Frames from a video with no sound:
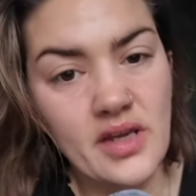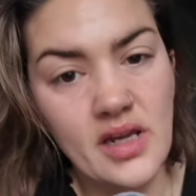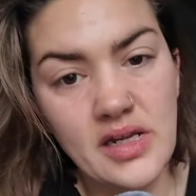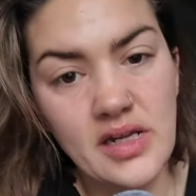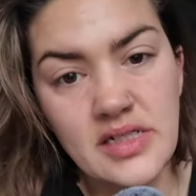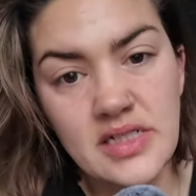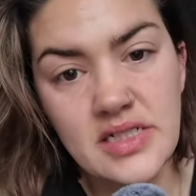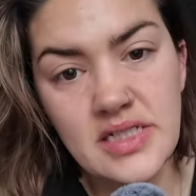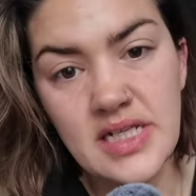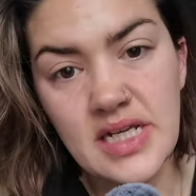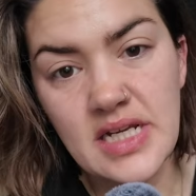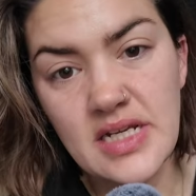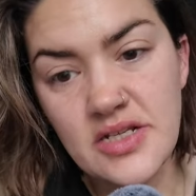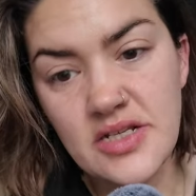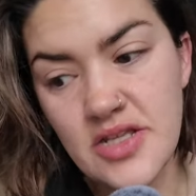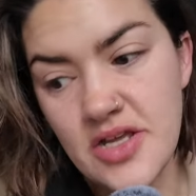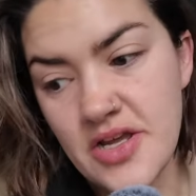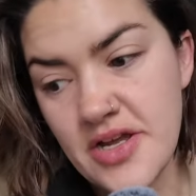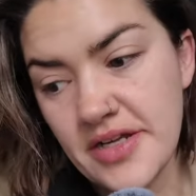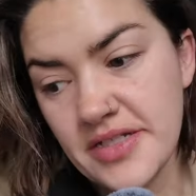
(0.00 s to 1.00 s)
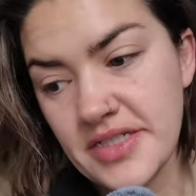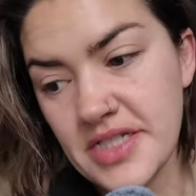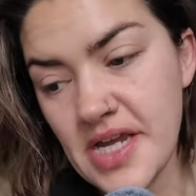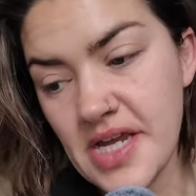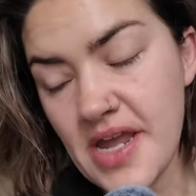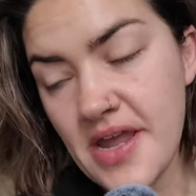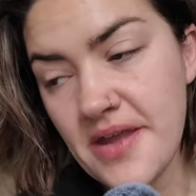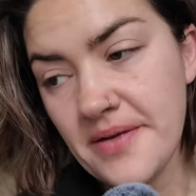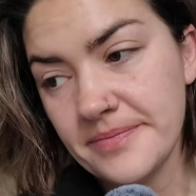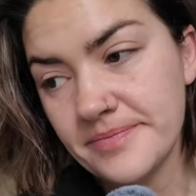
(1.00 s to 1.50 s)
It's
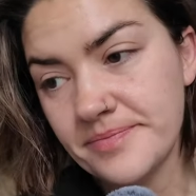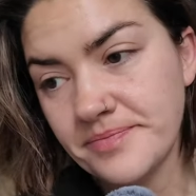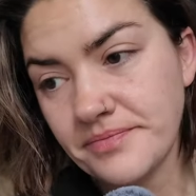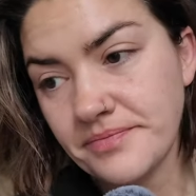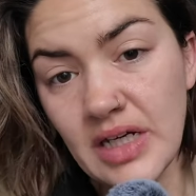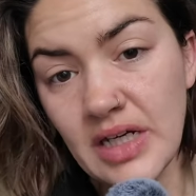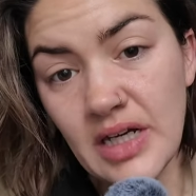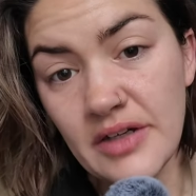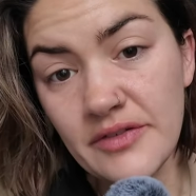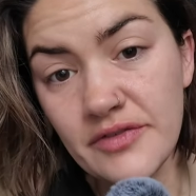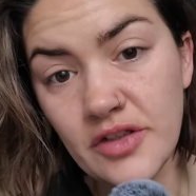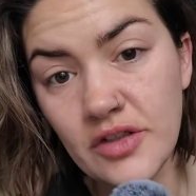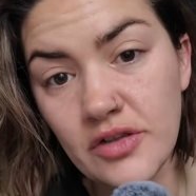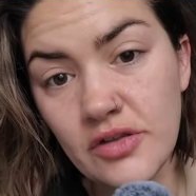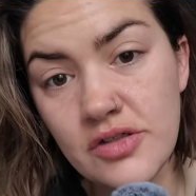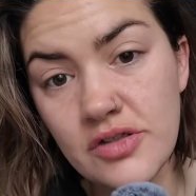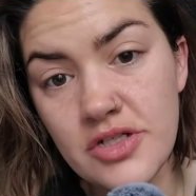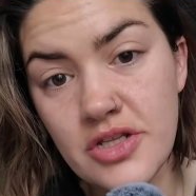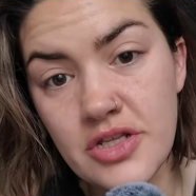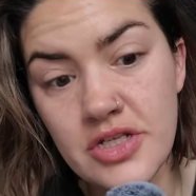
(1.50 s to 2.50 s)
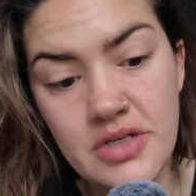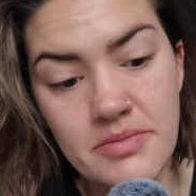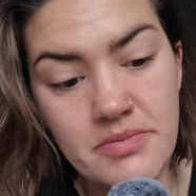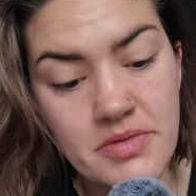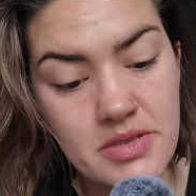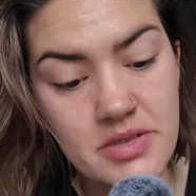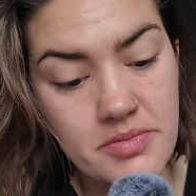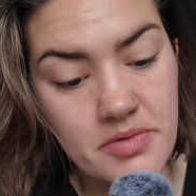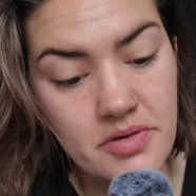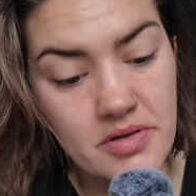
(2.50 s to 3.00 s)
6:30. I've not gone to the gym
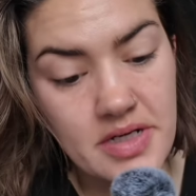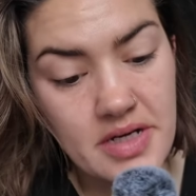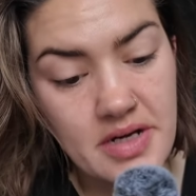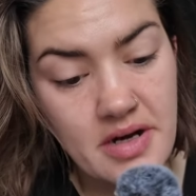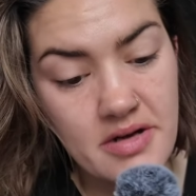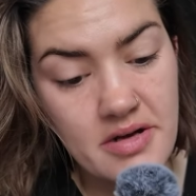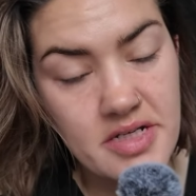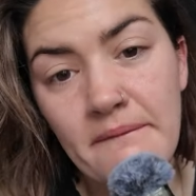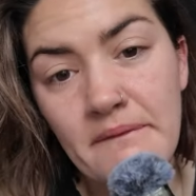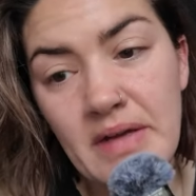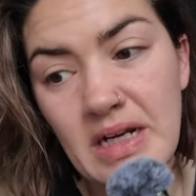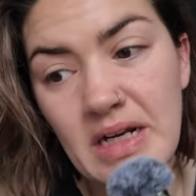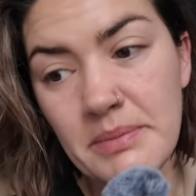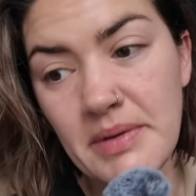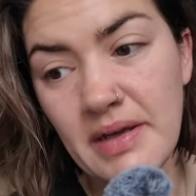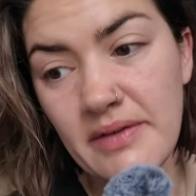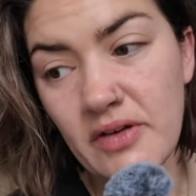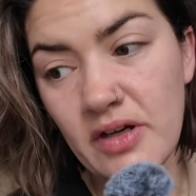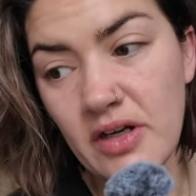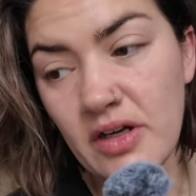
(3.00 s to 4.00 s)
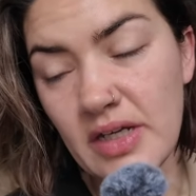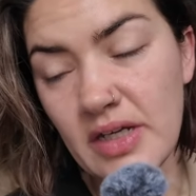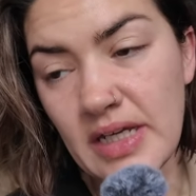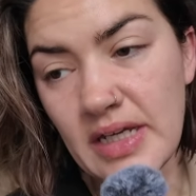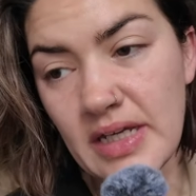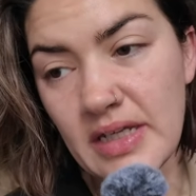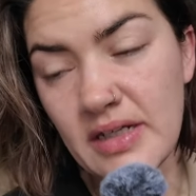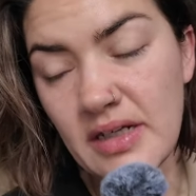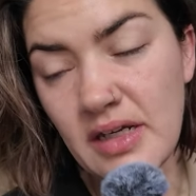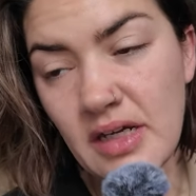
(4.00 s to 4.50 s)
this morning. I had a bit of a
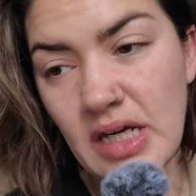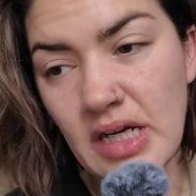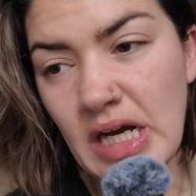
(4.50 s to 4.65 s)
lie-in.